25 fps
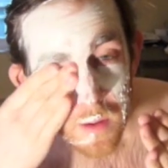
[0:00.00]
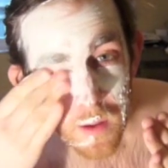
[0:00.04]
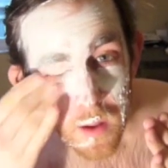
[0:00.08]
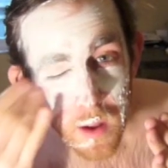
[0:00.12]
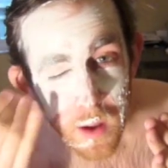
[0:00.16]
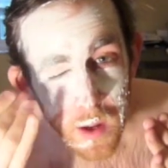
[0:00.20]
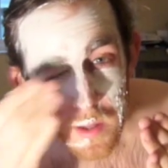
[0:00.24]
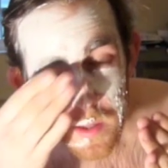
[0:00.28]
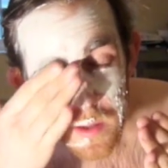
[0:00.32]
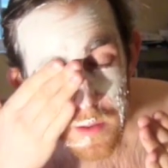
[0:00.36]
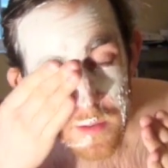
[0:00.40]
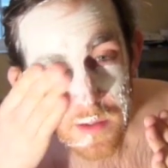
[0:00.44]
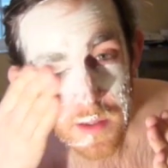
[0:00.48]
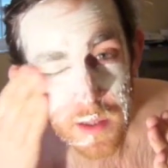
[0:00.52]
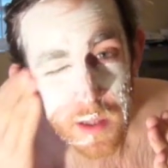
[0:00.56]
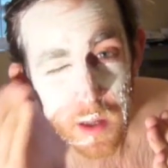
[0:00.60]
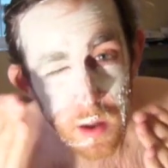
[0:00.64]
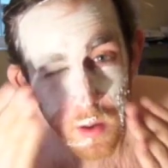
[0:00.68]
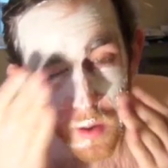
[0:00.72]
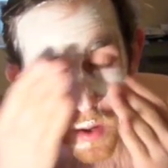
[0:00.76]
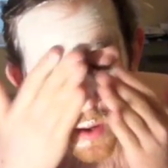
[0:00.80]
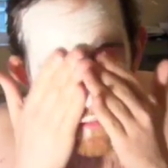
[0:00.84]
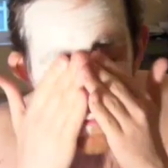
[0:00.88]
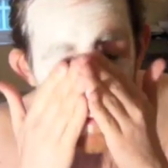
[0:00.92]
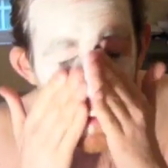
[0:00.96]
I used to go
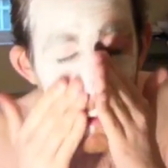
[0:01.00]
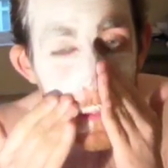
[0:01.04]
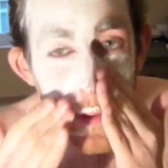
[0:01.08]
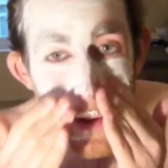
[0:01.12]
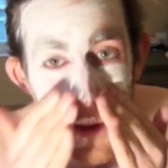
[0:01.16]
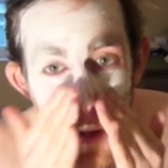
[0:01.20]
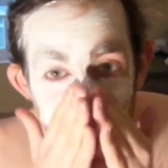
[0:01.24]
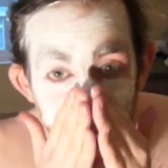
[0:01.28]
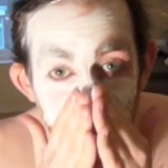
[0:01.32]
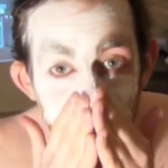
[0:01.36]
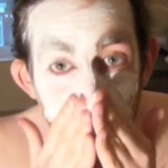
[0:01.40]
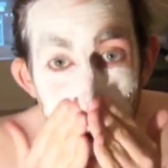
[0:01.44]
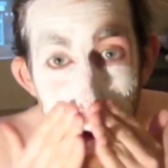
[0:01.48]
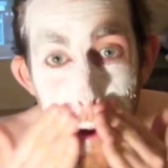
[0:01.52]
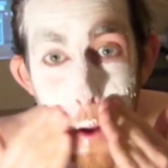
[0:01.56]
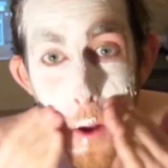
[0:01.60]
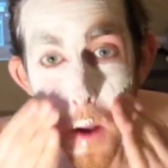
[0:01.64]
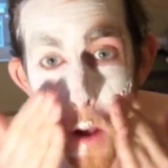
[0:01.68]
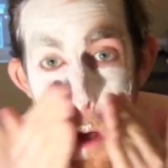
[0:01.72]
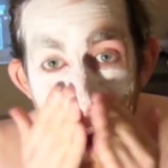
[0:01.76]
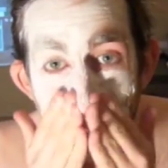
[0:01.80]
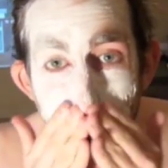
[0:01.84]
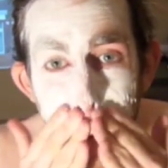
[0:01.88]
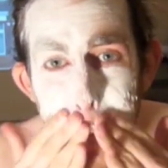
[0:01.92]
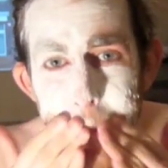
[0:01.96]
every week,
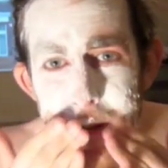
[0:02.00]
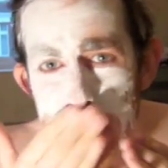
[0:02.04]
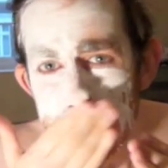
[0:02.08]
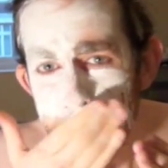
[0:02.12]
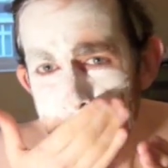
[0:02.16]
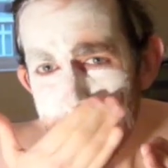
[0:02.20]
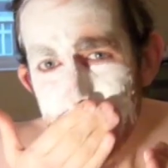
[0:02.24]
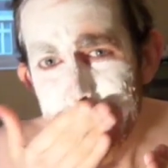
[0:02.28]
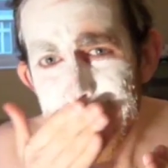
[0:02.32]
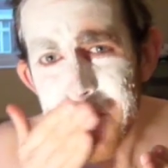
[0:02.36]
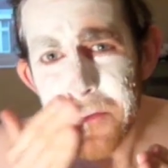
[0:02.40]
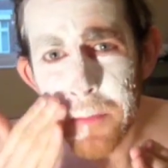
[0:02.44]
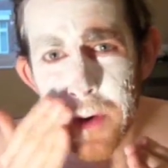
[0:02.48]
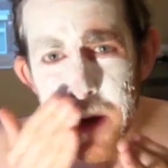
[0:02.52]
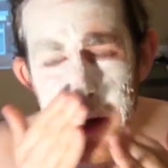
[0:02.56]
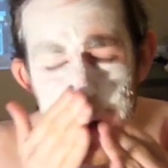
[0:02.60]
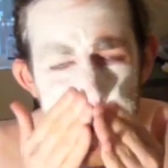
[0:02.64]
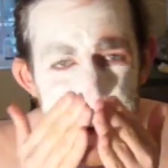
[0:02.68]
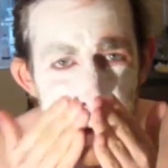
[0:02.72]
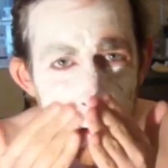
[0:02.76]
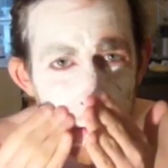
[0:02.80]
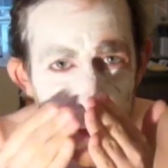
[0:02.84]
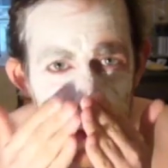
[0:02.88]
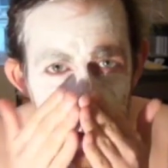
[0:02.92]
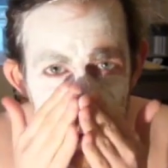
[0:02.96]
sometimes on my
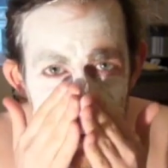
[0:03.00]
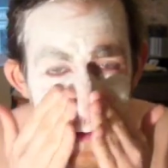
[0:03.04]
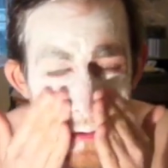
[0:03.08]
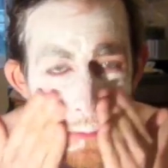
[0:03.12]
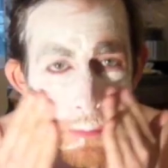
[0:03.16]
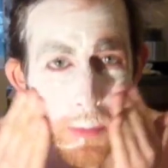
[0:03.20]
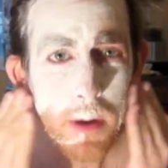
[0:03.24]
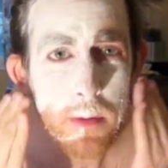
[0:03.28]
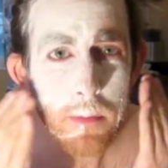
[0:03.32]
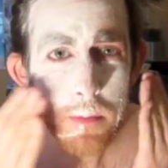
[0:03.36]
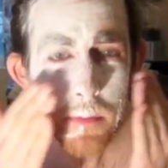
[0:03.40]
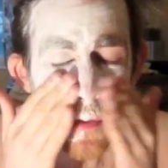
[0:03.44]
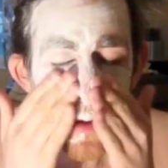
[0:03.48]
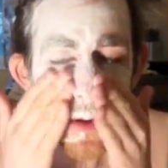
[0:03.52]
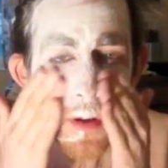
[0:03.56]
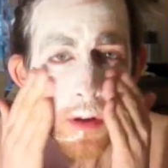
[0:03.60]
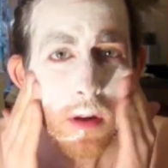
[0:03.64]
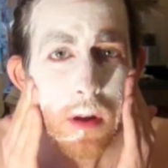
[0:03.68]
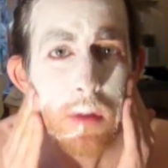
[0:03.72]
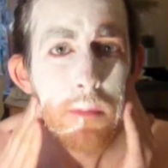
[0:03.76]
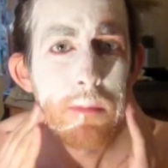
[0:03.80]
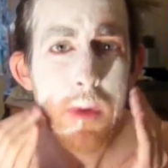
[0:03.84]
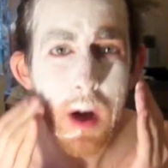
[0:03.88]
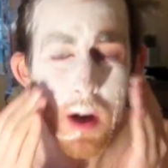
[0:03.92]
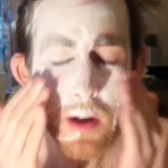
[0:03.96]
own, which was a bit
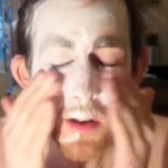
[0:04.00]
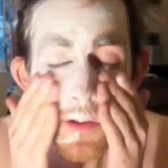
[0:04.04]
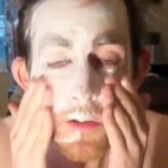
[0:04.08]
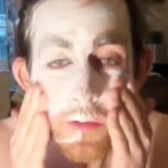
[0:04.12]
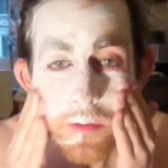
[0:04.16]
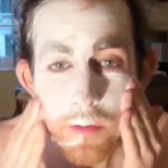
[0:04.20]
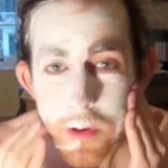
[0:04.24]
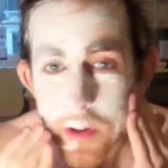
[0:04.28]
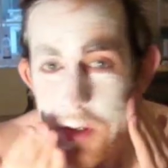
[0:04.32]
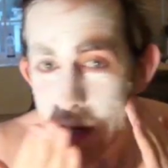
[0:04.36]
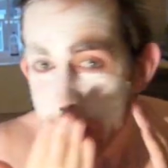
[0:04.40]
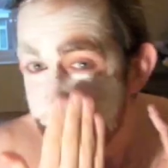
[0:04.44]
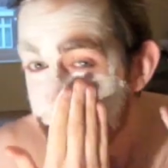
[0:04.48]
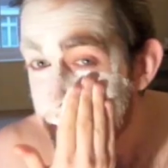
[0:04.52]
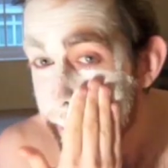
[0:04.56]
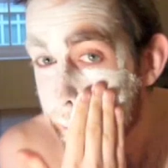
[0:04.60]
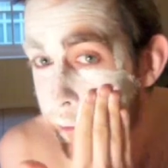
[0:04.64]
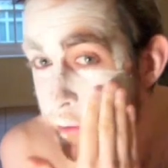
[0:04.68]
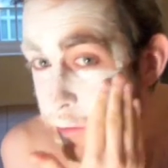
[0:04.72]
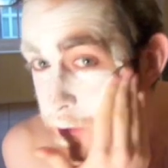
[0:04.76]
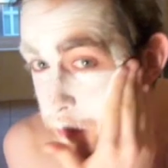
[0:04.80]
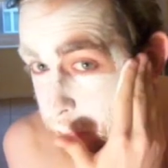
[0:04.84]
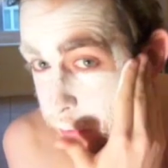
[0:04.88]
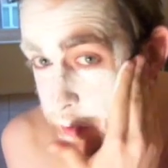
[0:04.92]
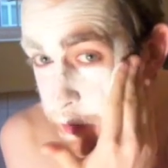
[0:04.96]
much for an
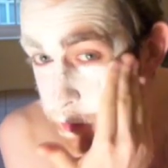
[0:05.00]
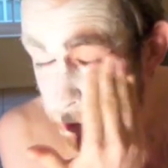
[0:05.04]
8-year-old to be